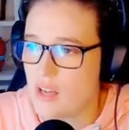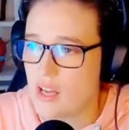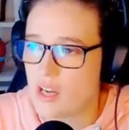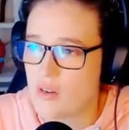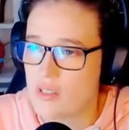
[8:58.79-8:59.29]

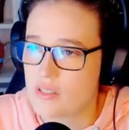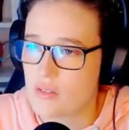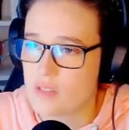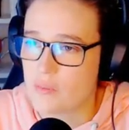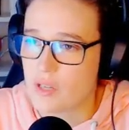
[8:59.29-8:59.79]
I know it
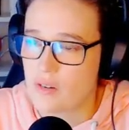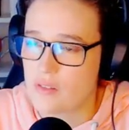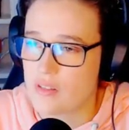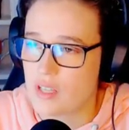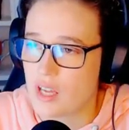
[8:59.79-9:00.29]
screws up
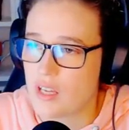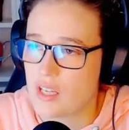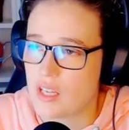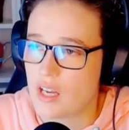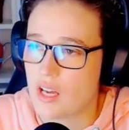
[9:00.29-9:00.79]
everything out
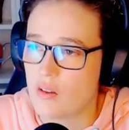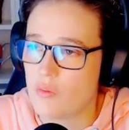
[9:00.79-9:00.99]
here.